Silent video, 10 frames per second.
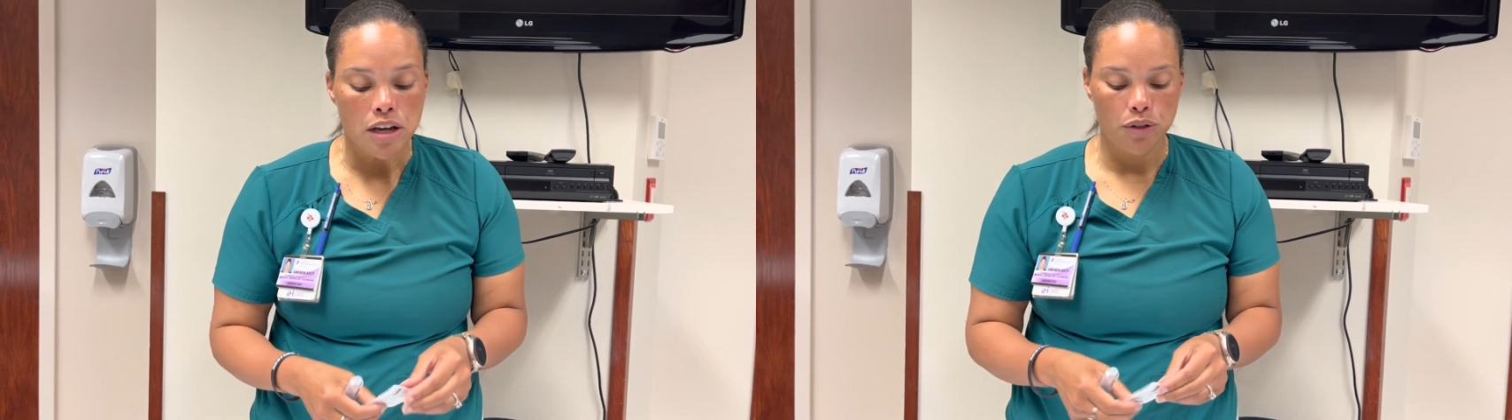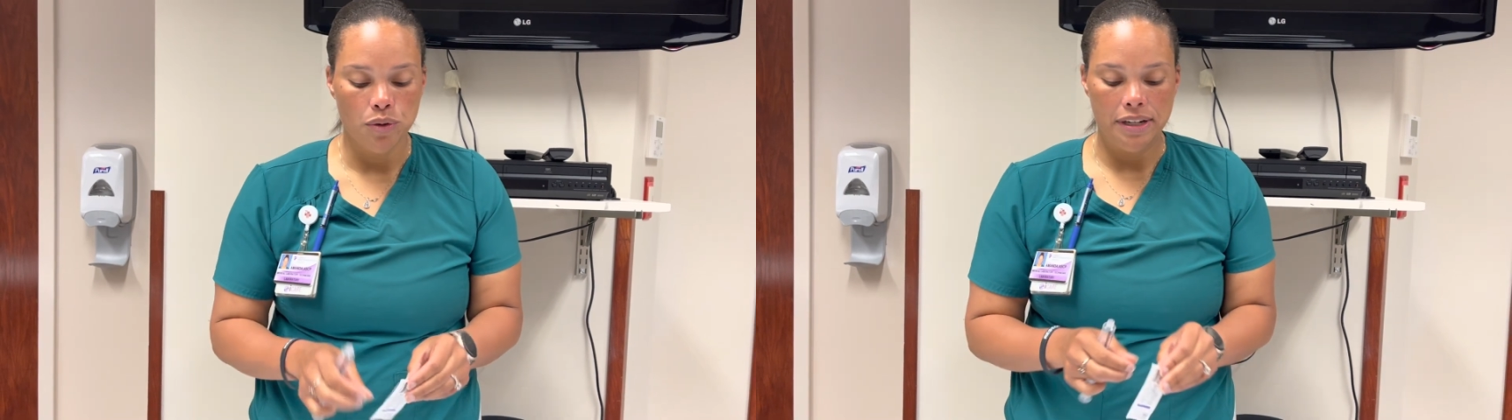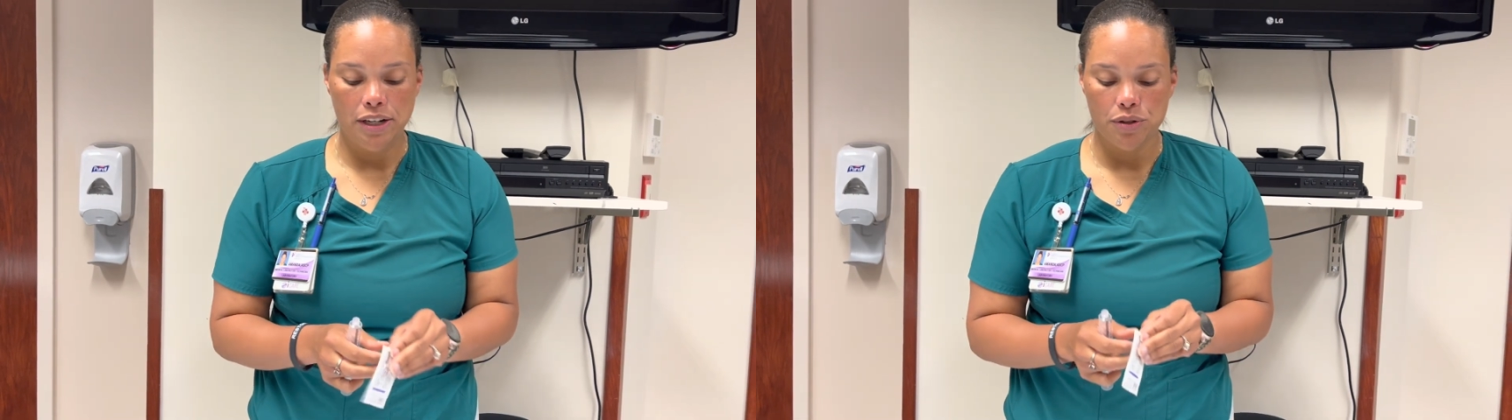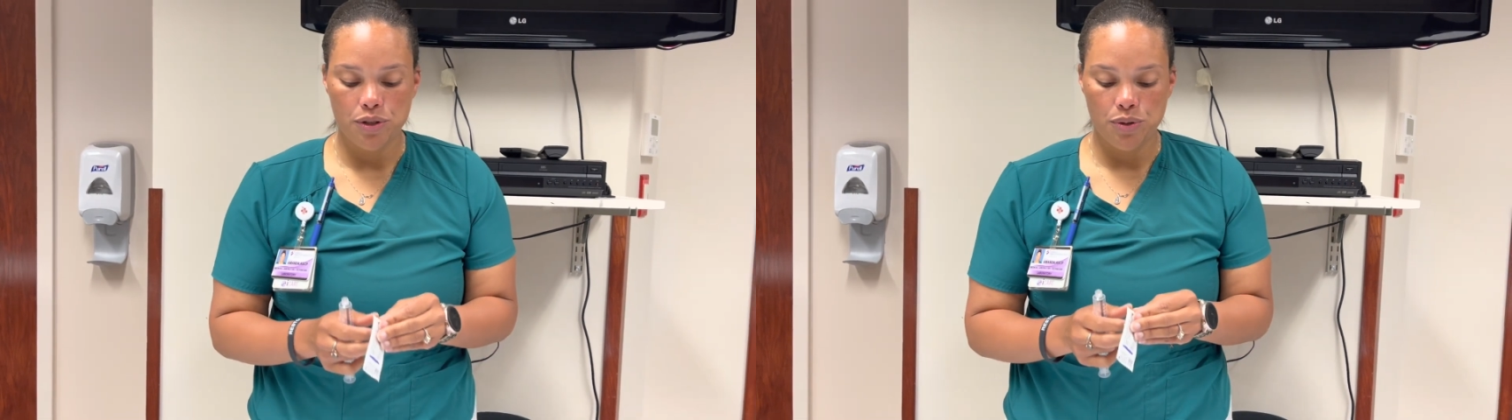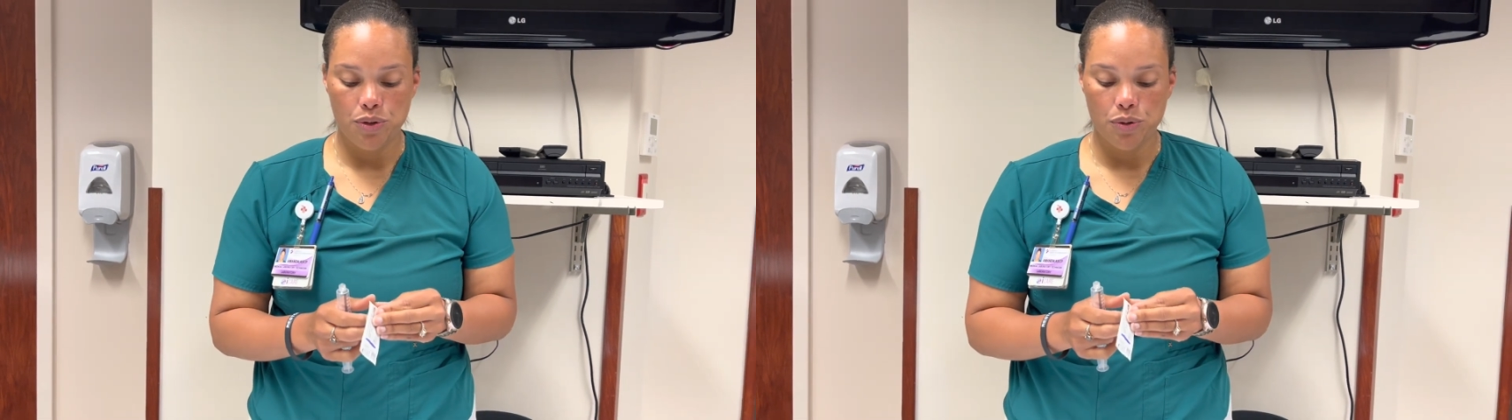your needle
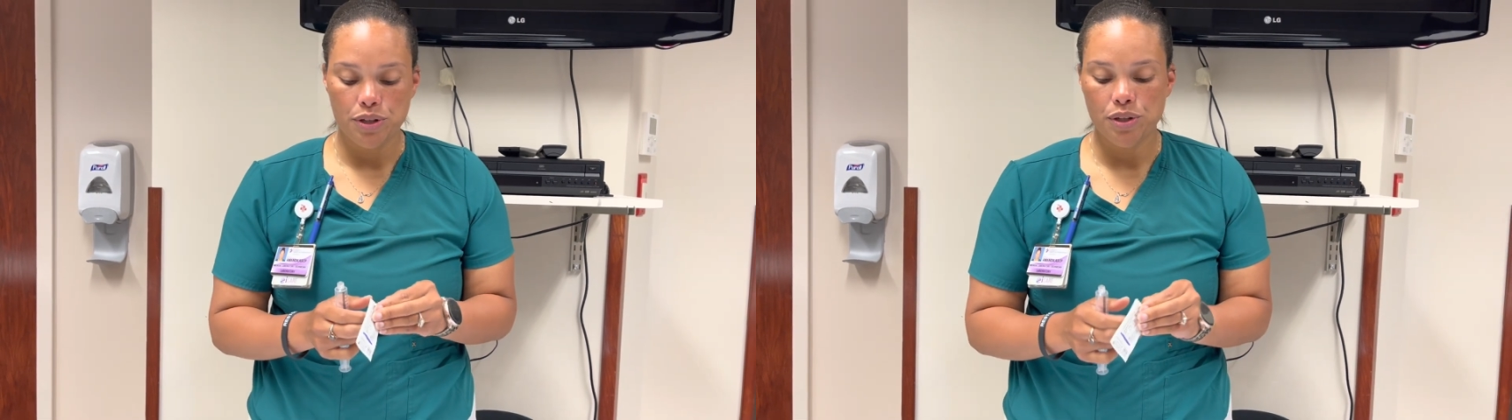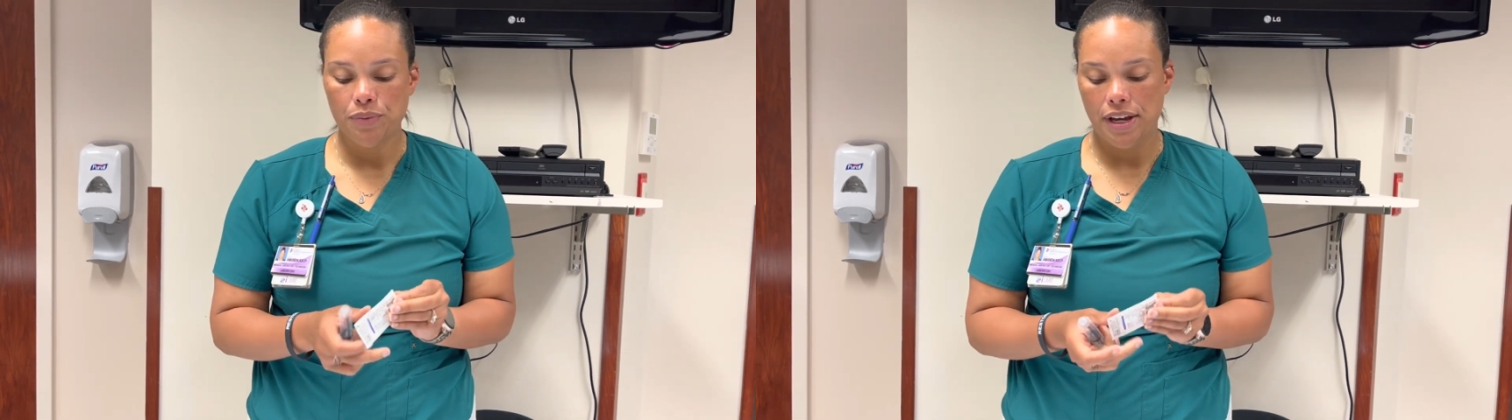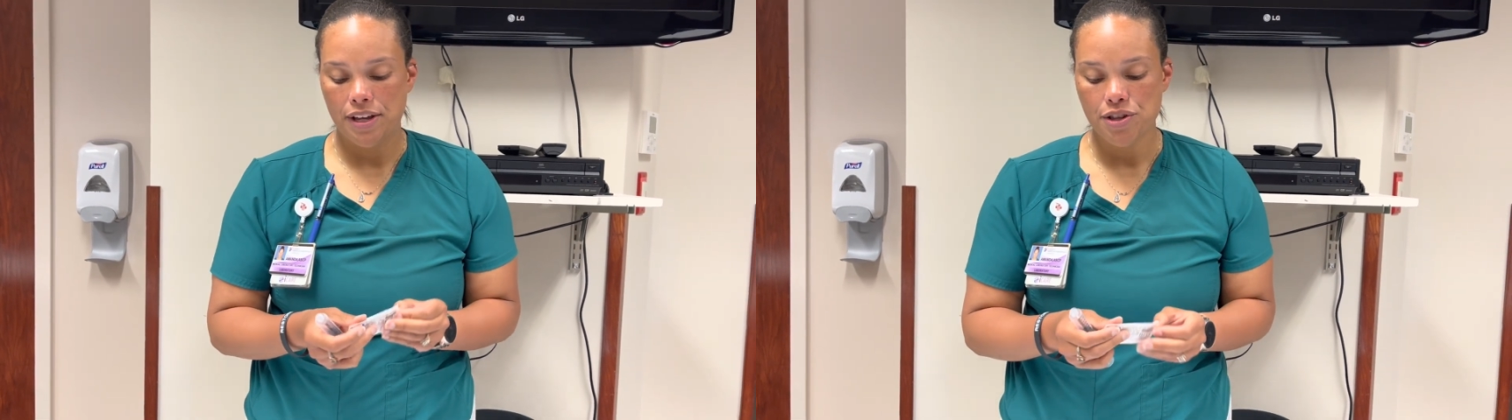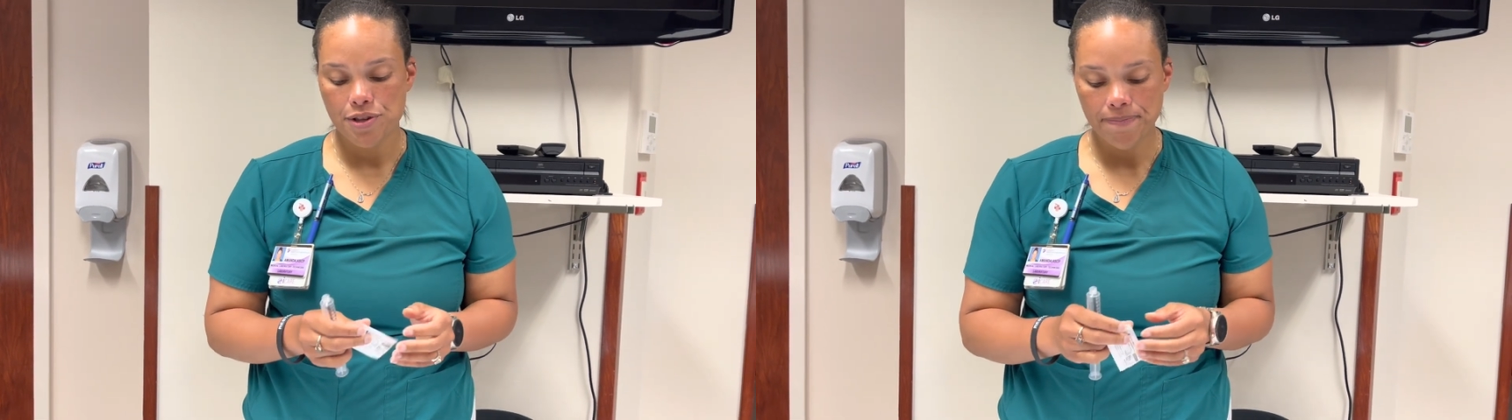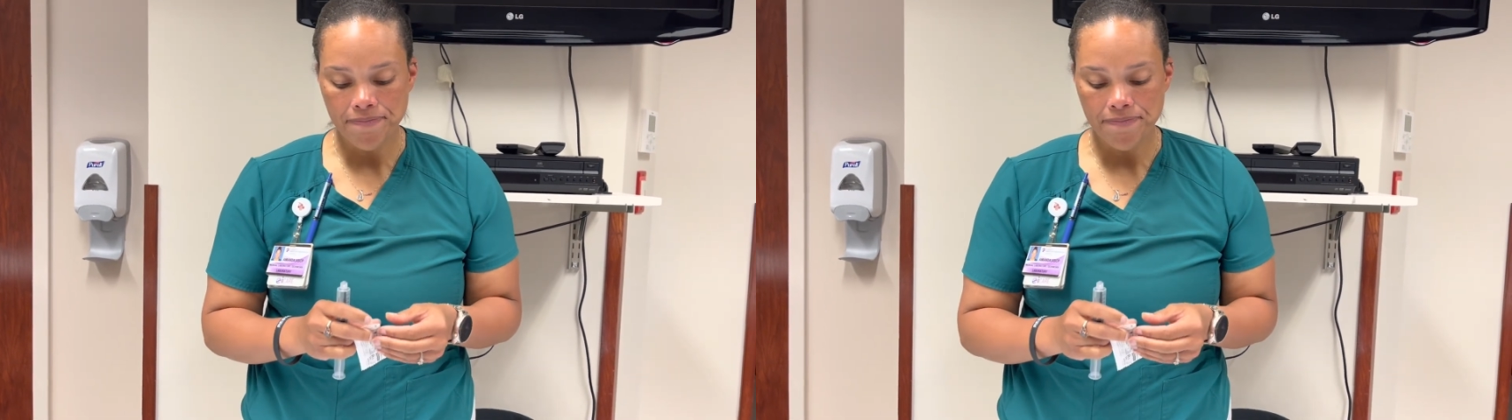to your syringe,